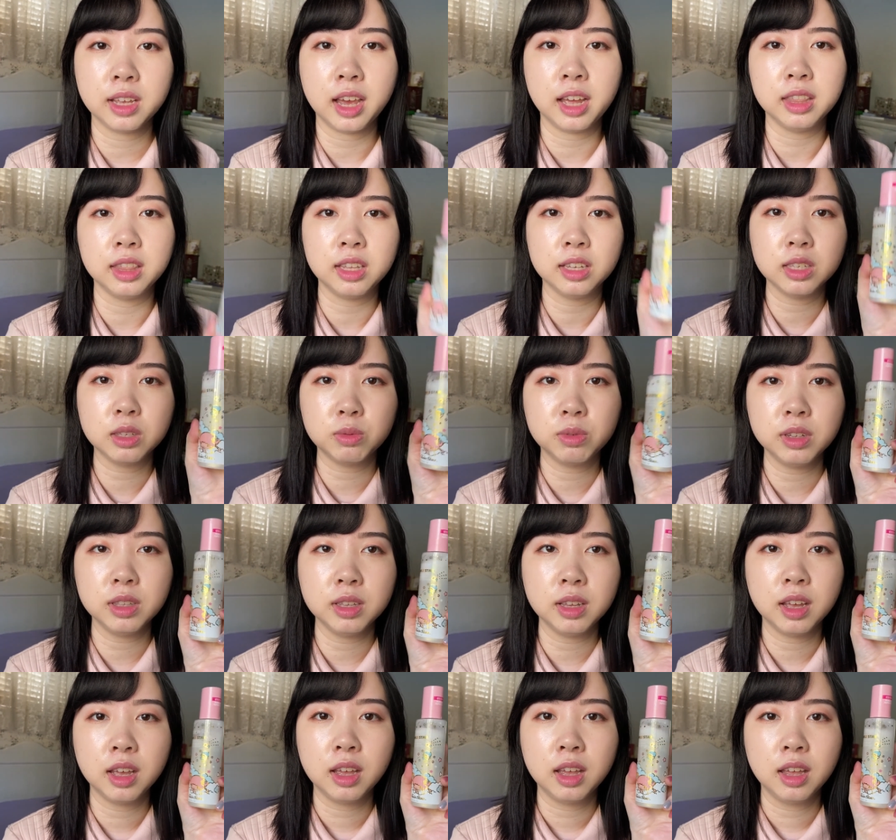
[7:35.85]
And this
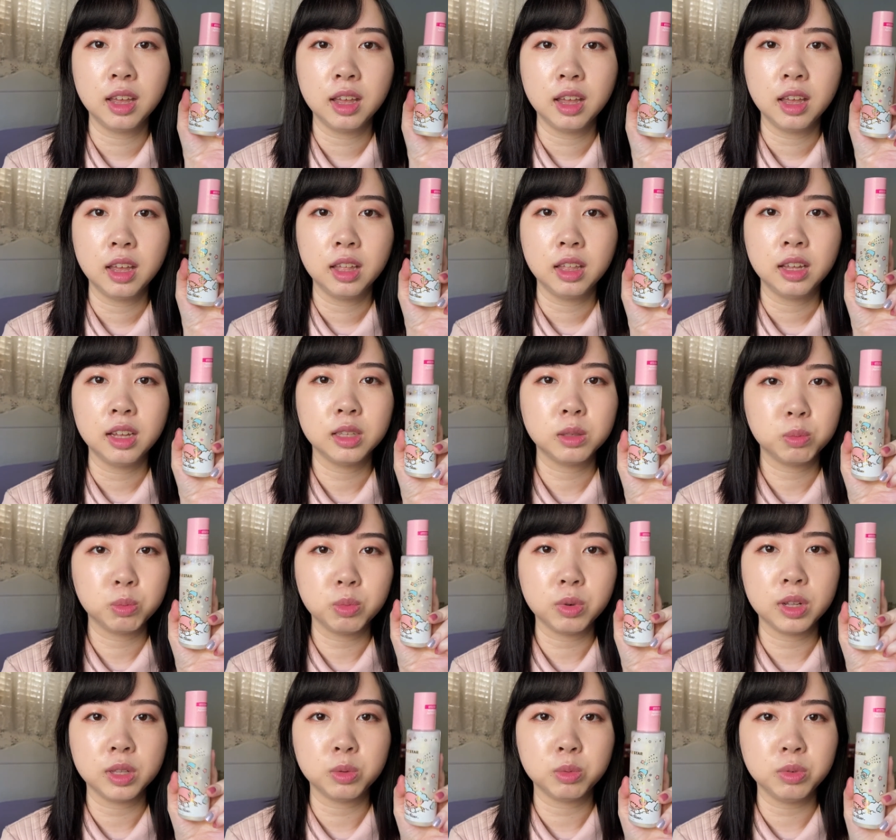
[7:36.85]
one,
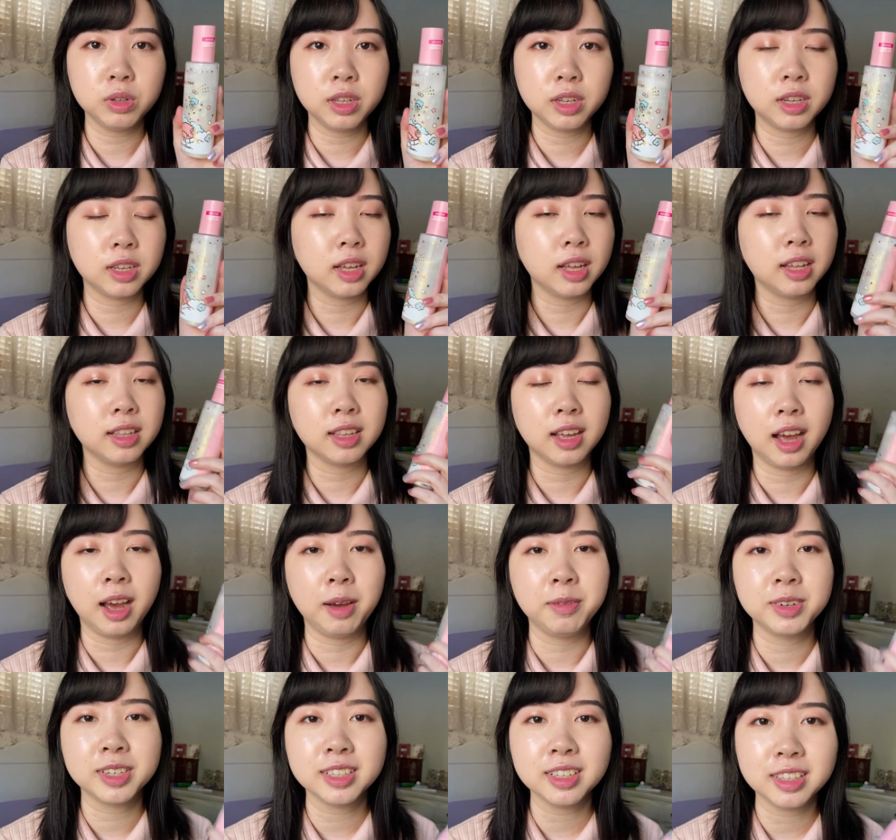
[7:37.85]
it's really good.
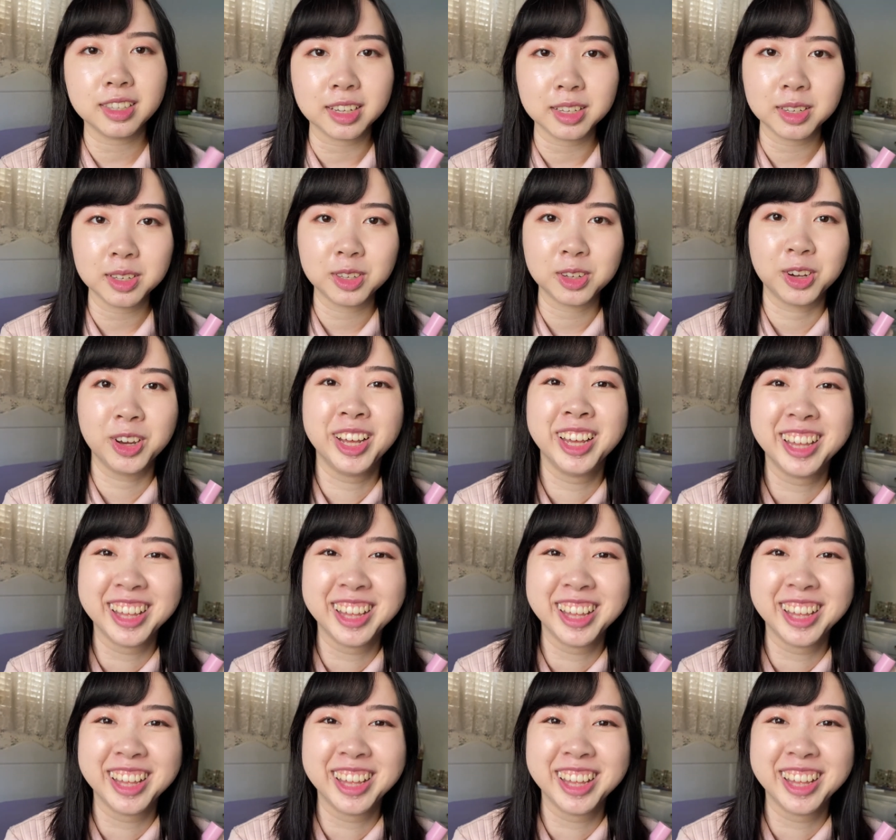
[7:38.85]
I'm just addicted to it.